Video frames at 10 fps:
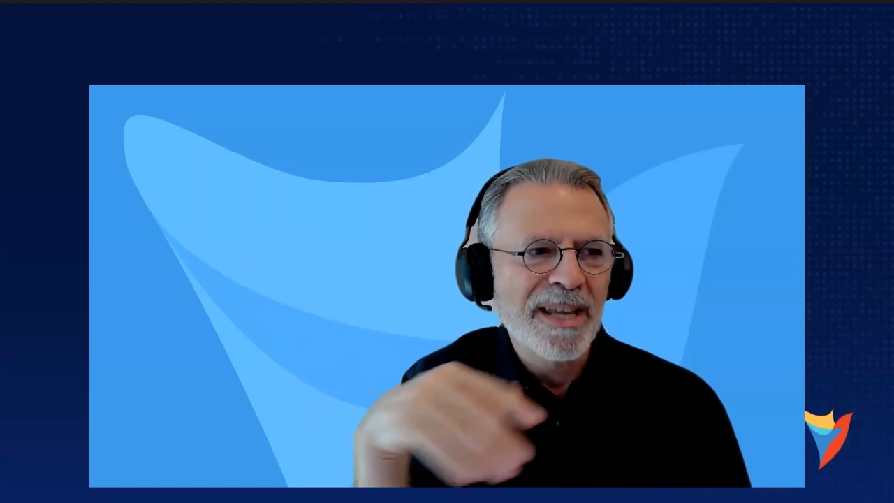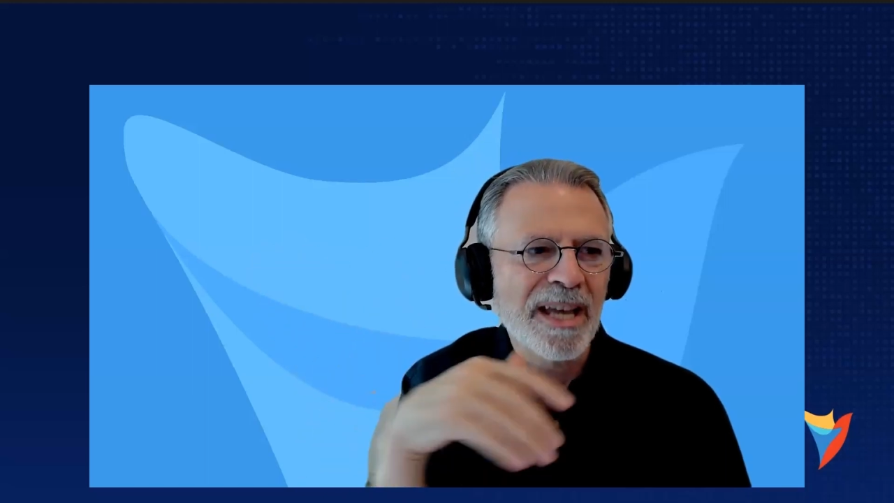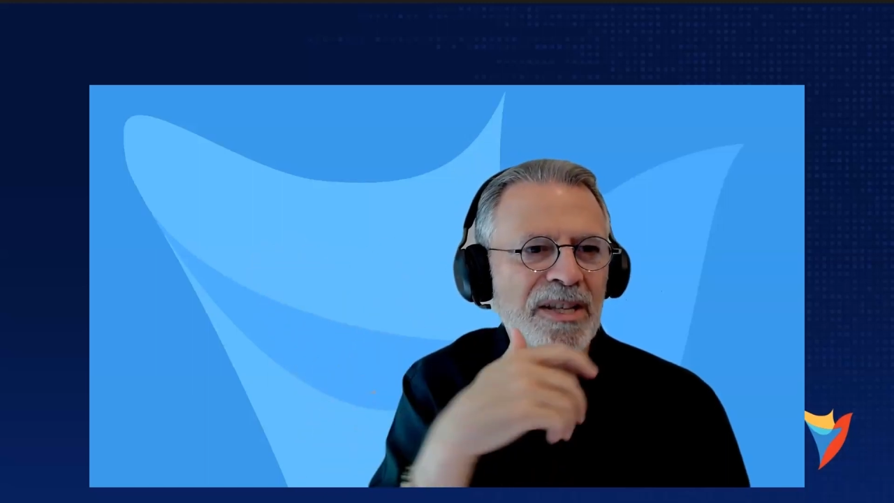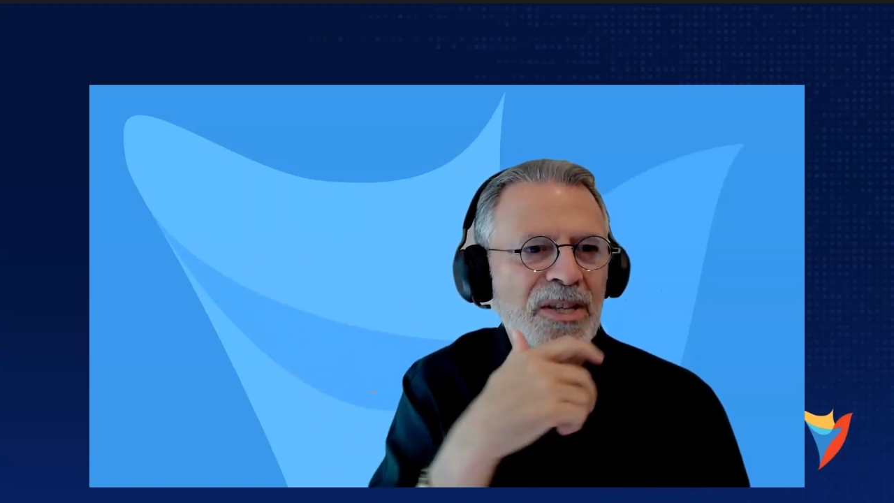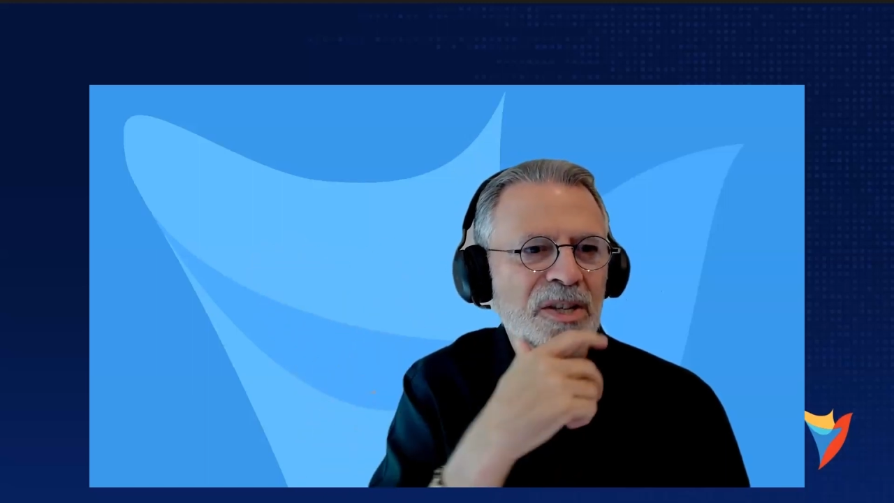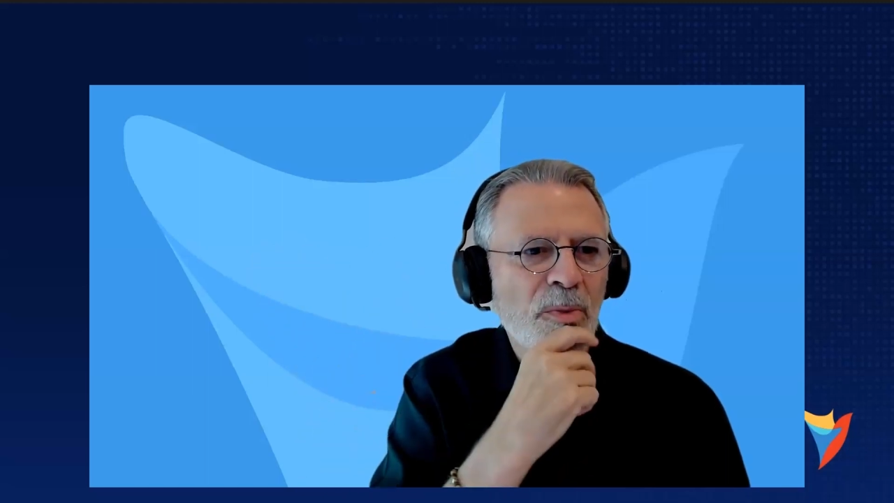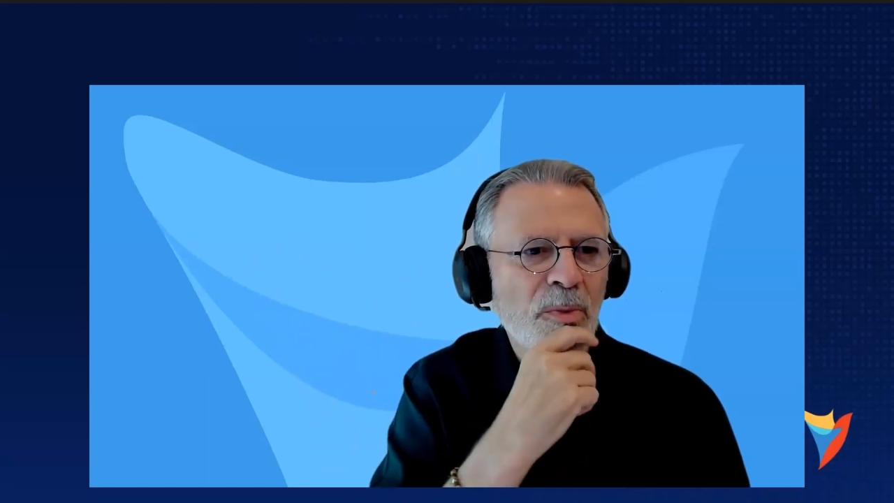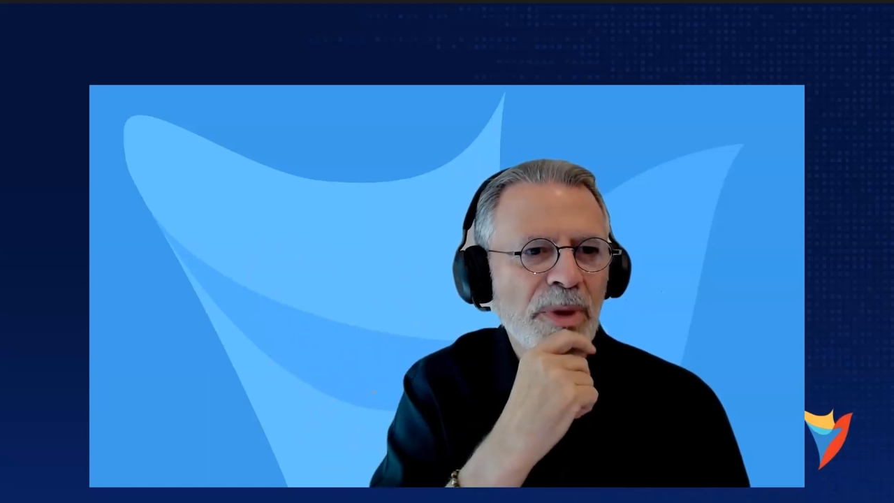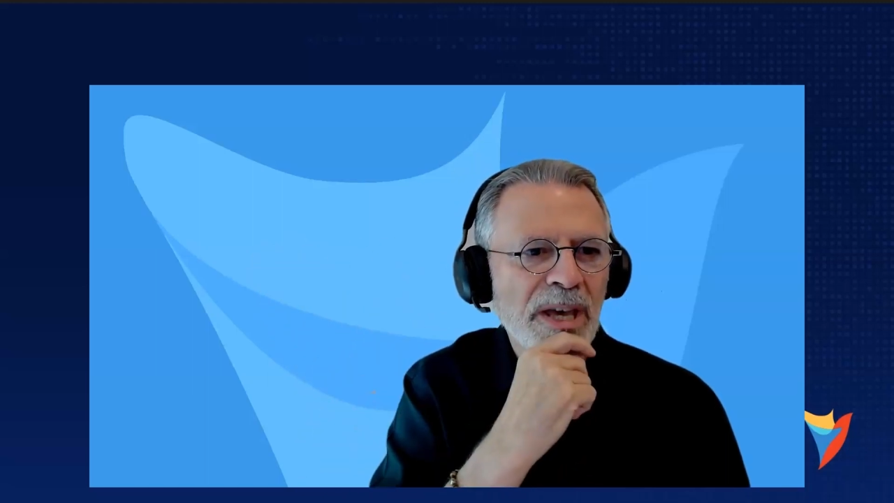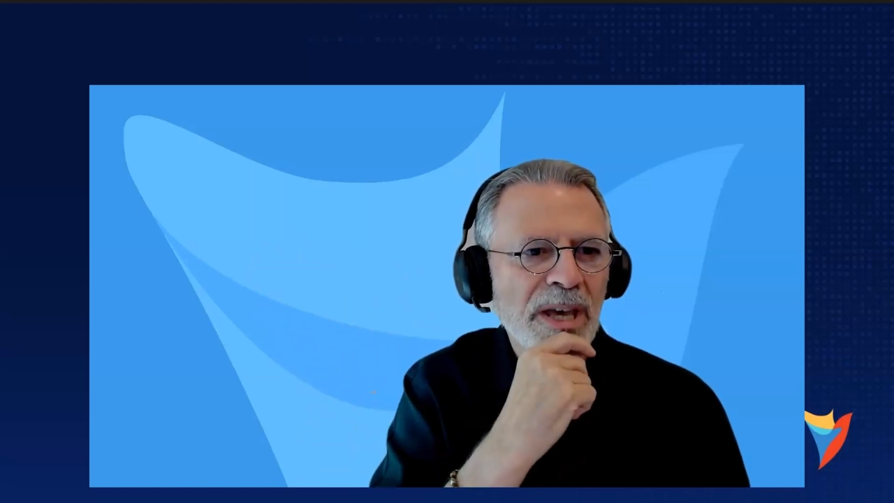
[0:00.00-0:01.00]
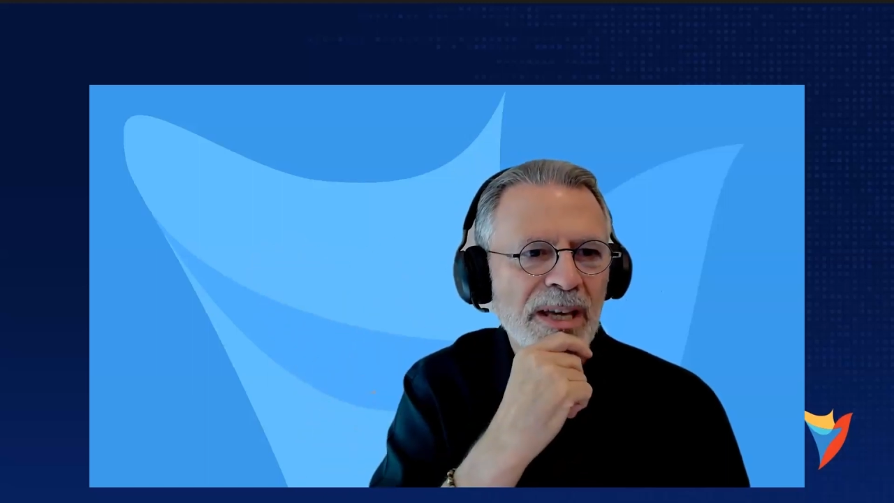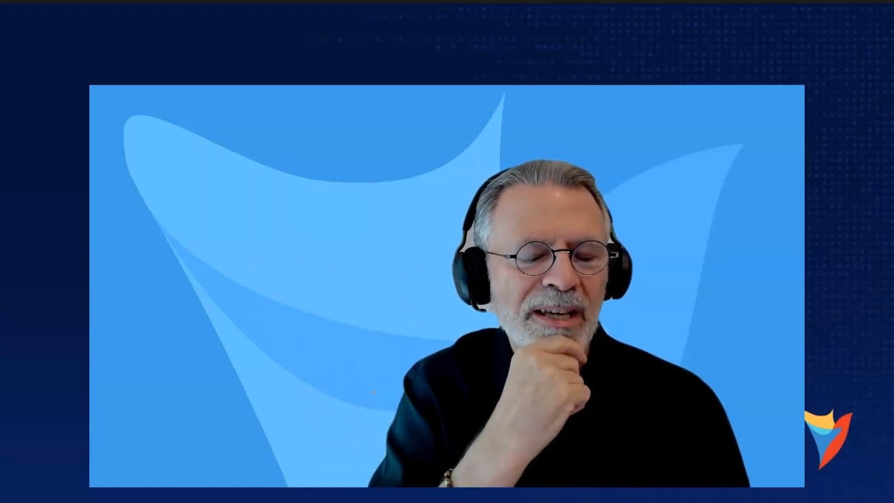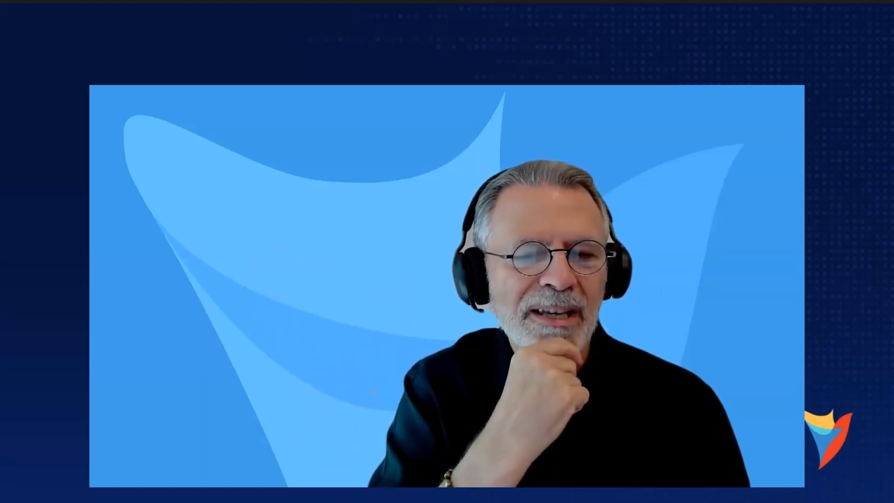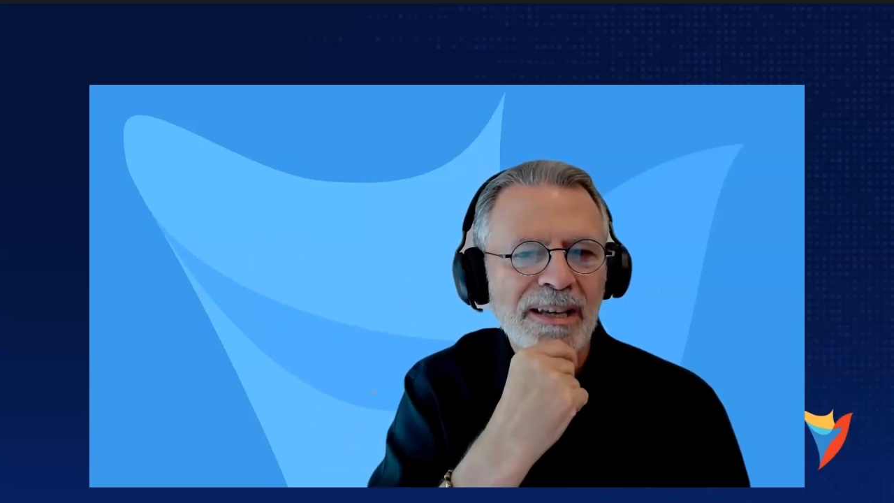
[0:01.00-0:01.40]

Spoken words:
gets so big